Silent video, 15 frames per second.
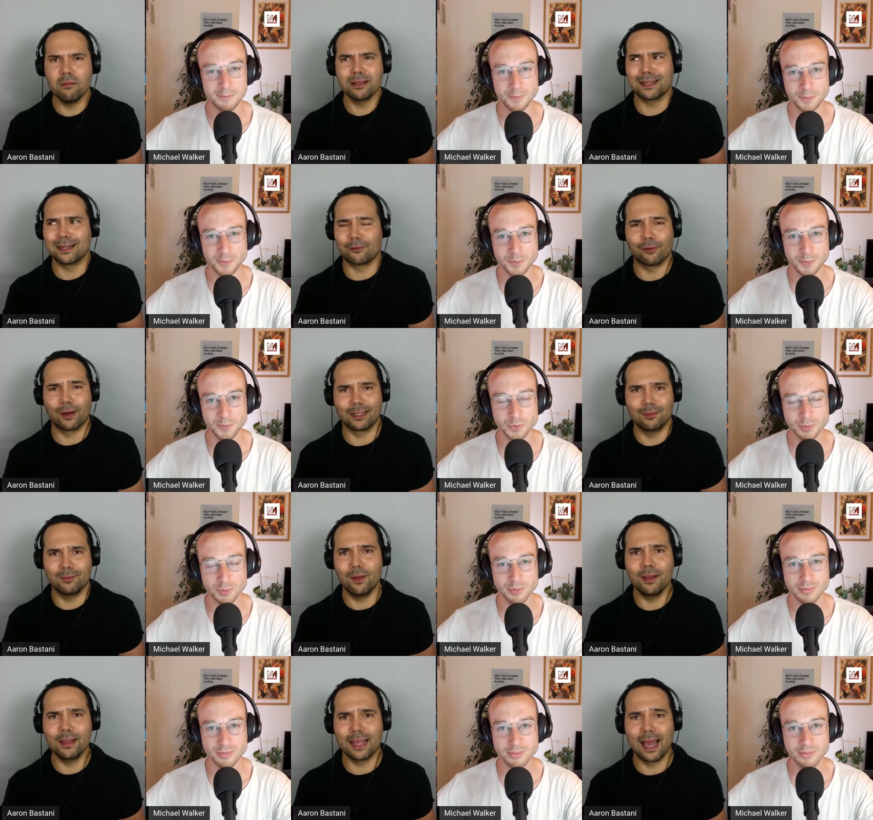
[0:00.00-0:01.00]
Speaker 1: nobody's going to correct
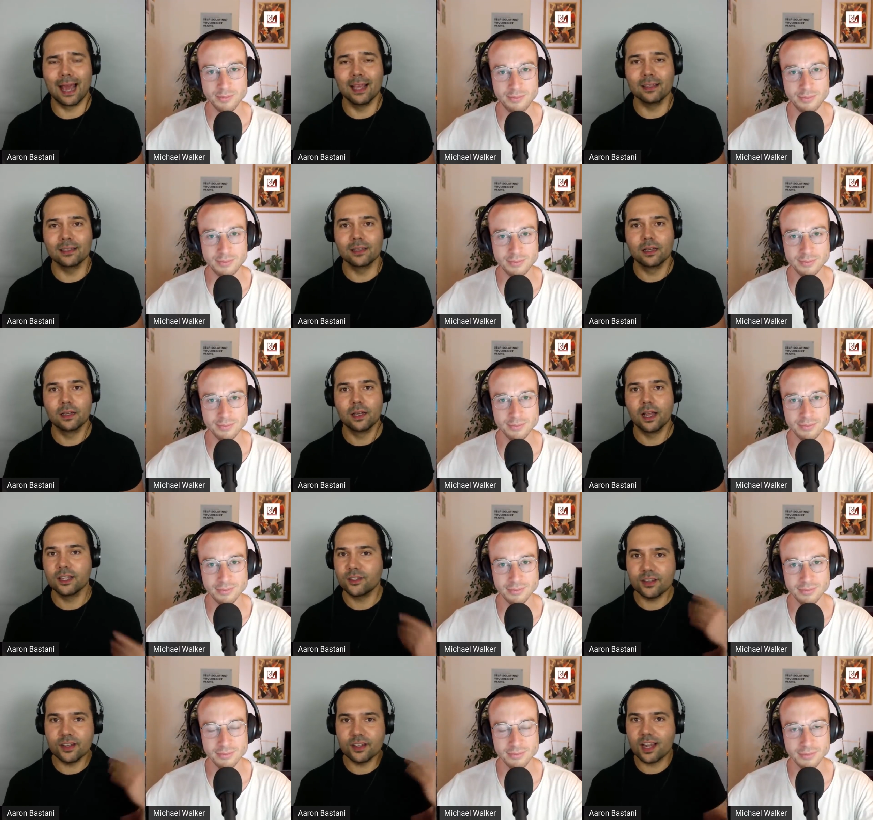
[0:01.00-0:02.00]
him. Nobody cares.
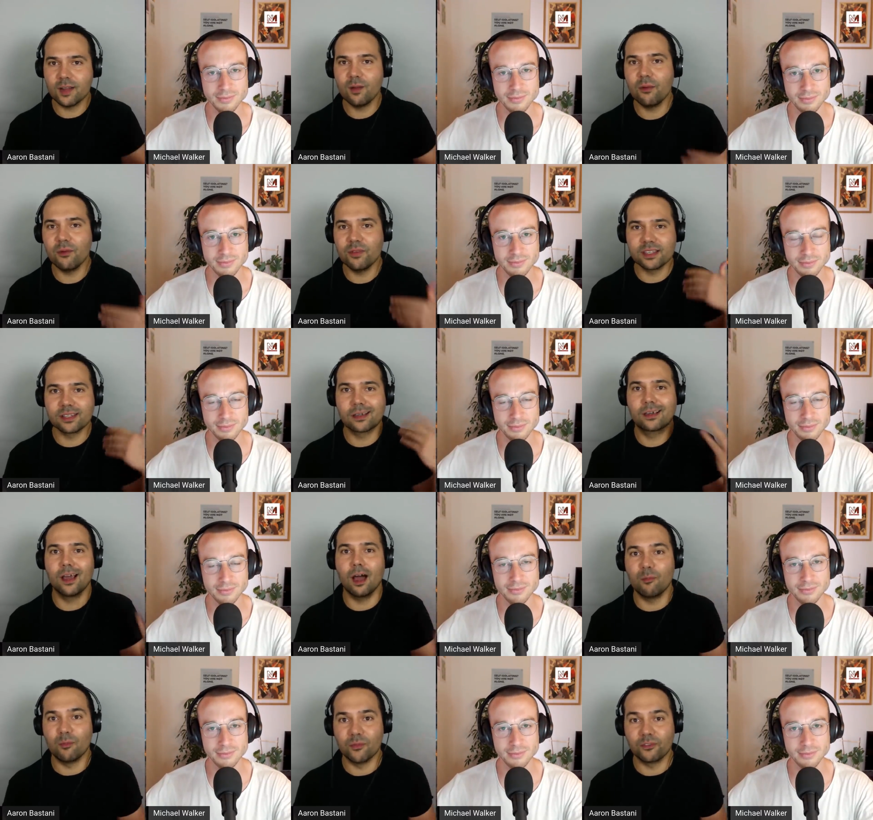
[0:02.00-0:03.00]
And so they just come out with this
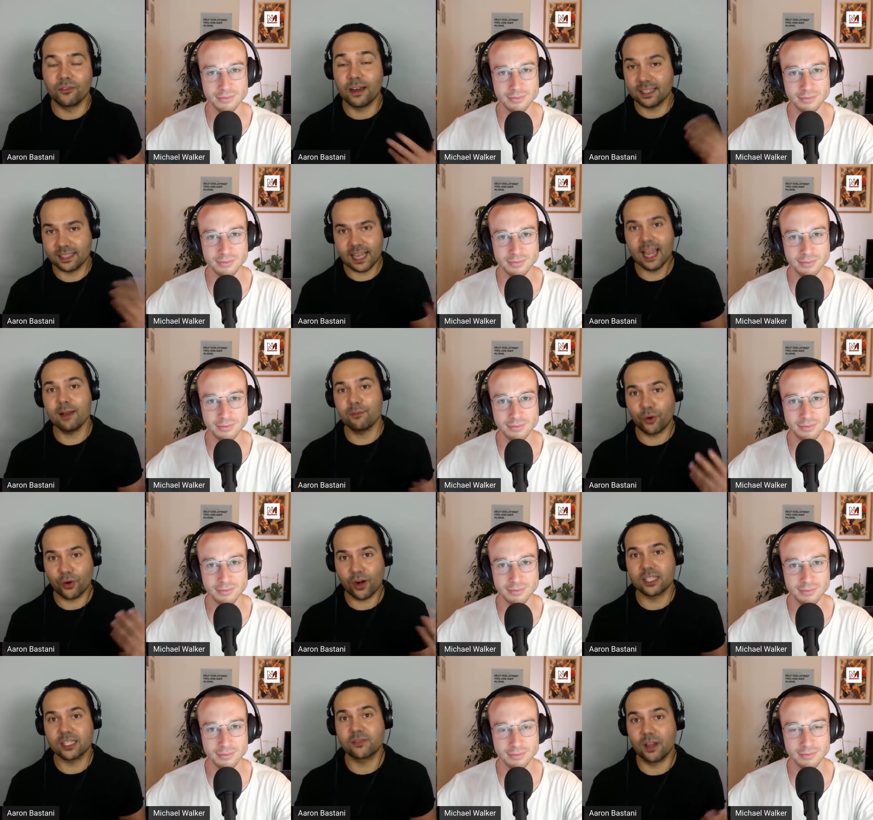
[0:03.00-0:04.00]
gumph, and it's getting
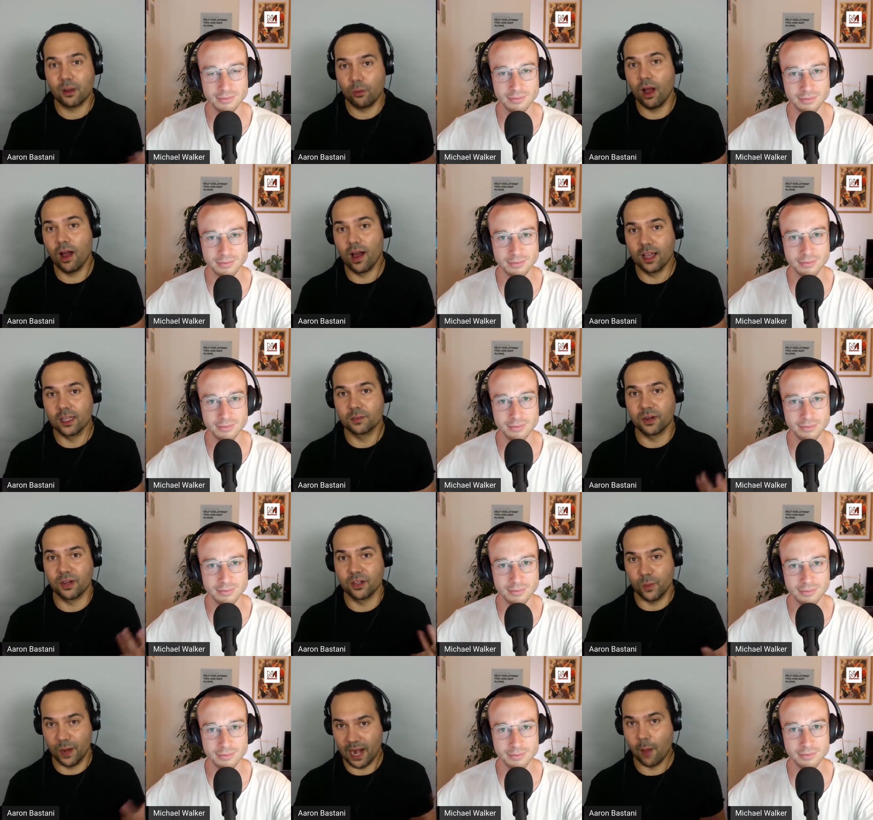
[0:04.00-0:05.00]
progressively worse
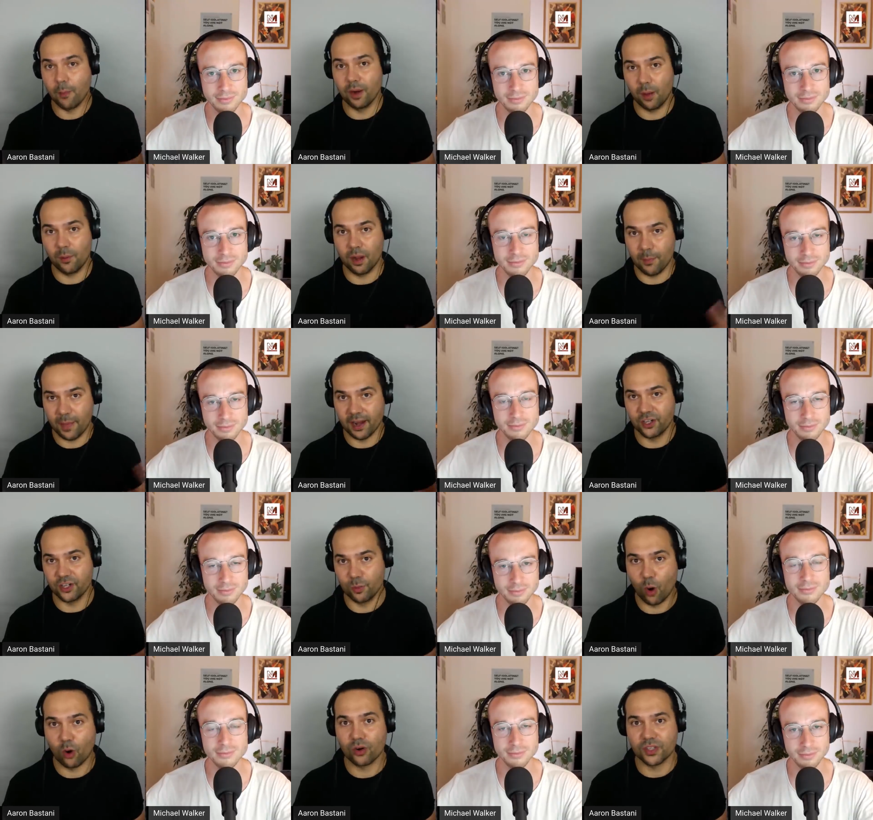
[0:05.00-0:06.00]
because we're now becoming a managed
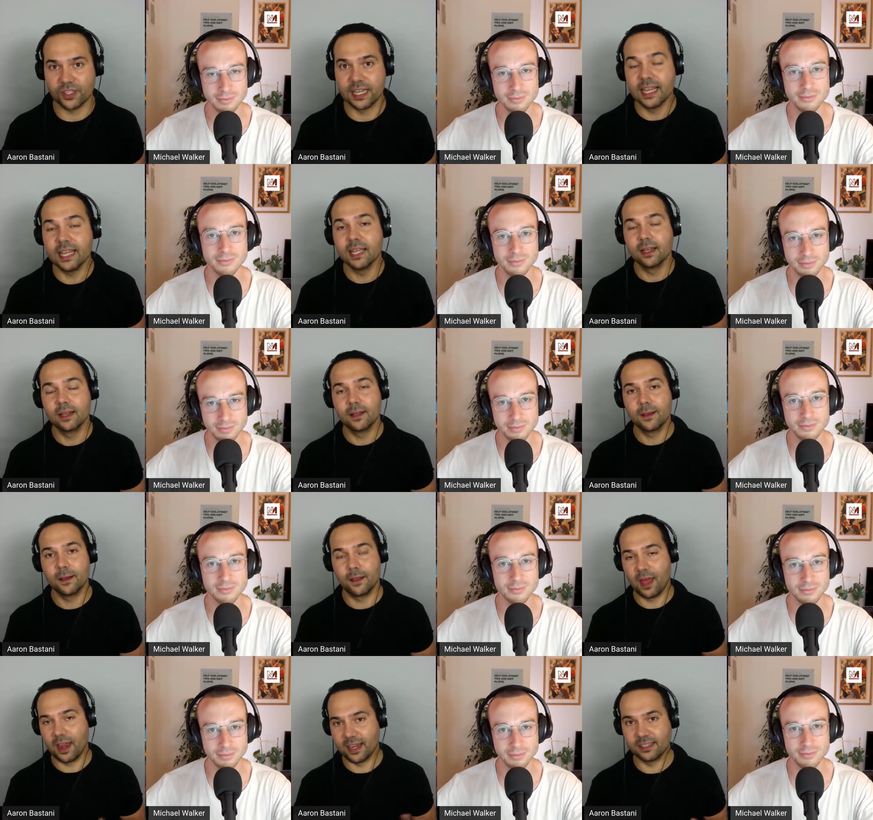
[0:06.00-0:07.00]
democracy.
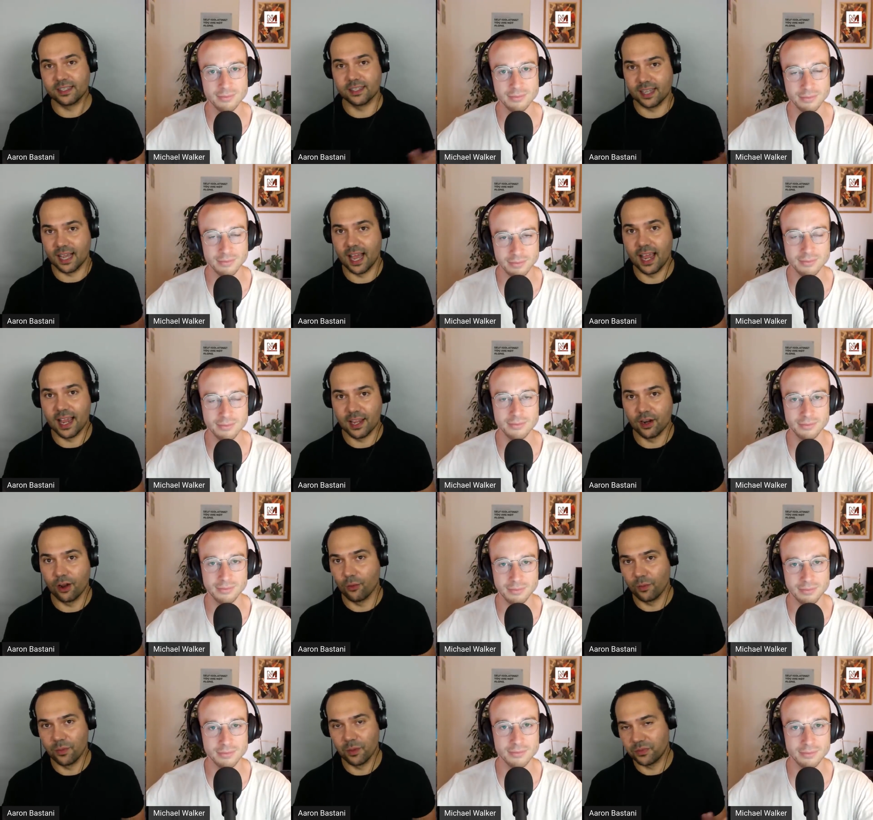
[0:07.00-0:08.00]
And that is to say, you
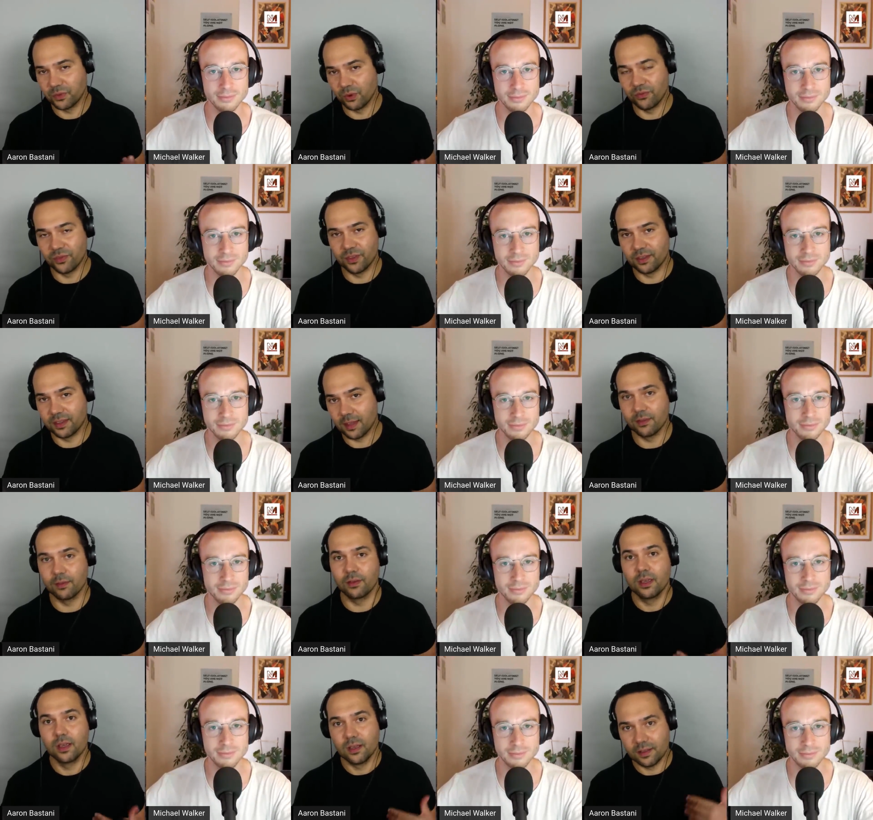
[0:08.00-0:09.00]
know, the sort of the,
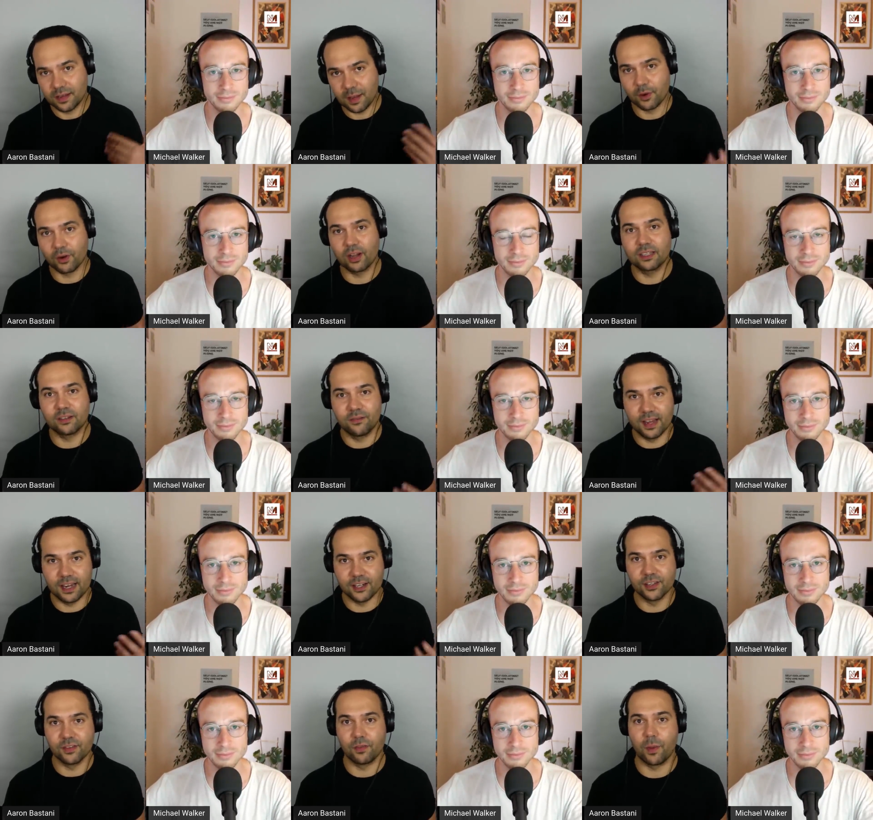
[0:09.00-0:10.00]
the, the democratic
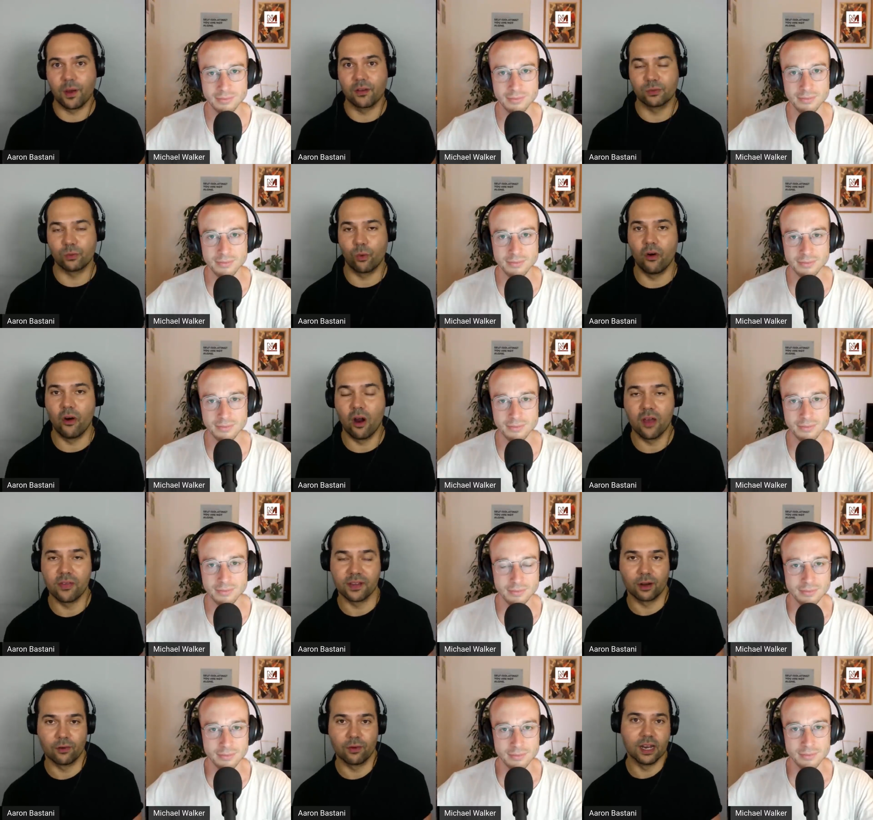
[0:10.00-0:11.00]
features of the post-war era, I
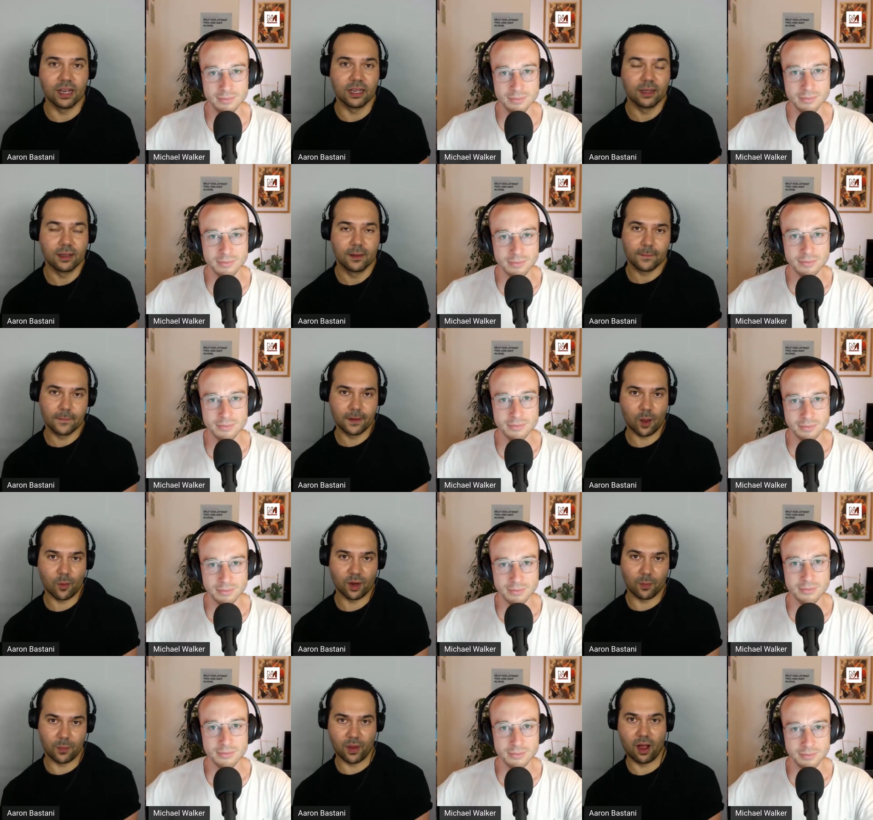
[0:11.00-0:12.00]
think, are really
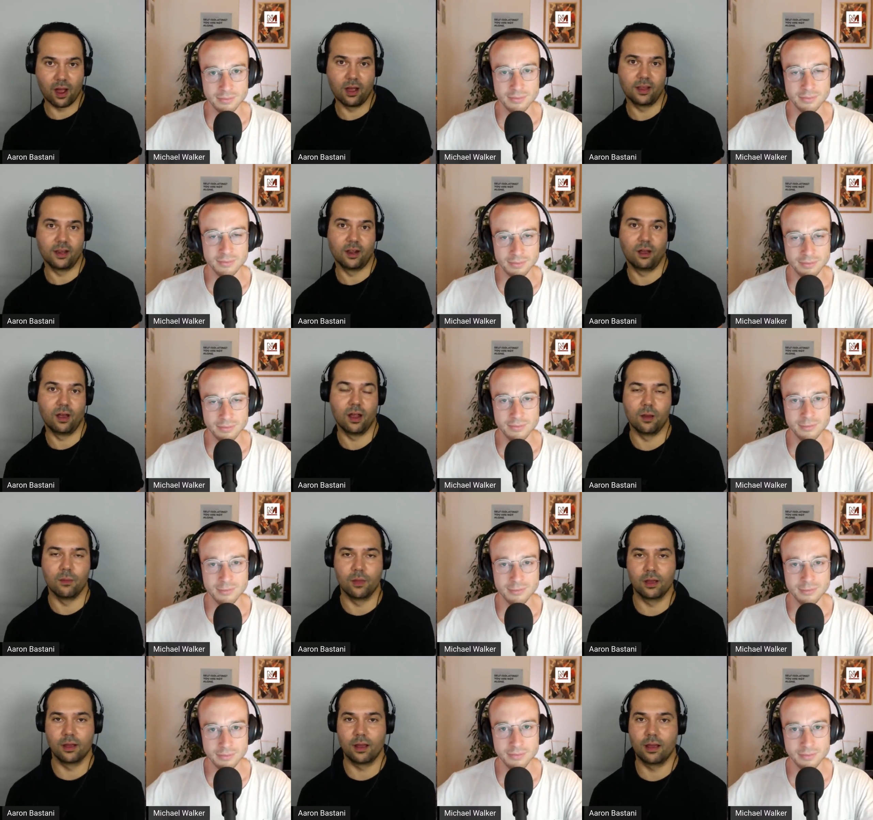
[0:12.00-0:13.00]
coming apart, you know,
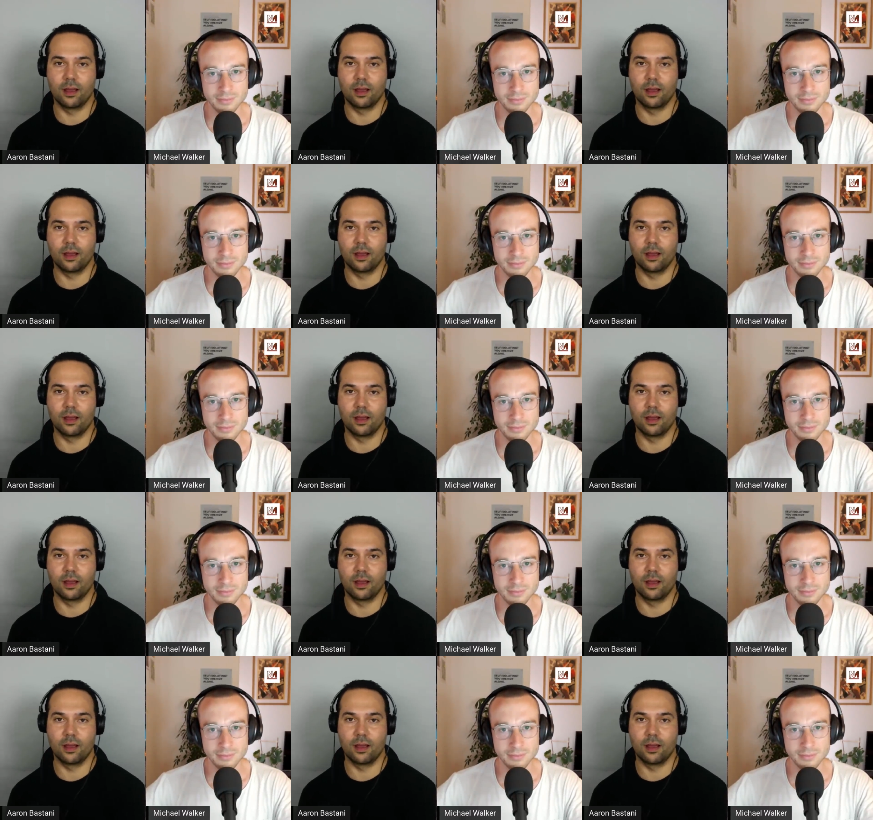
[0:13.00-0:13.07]
um,